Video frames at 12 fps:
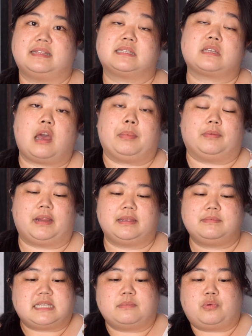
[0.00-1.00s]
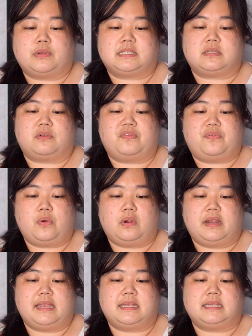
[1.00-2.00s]
It's copyright.
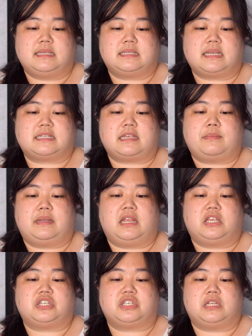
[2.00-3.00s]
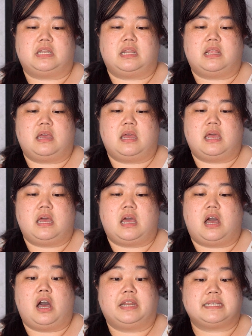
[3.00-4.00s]
10.04 is examination
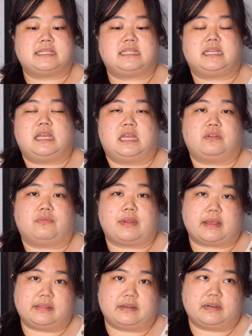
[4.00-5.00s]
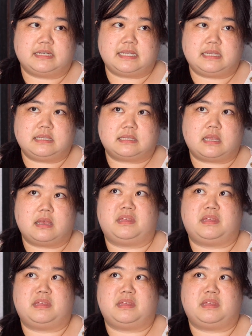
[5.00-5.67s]
honesty and irregularities.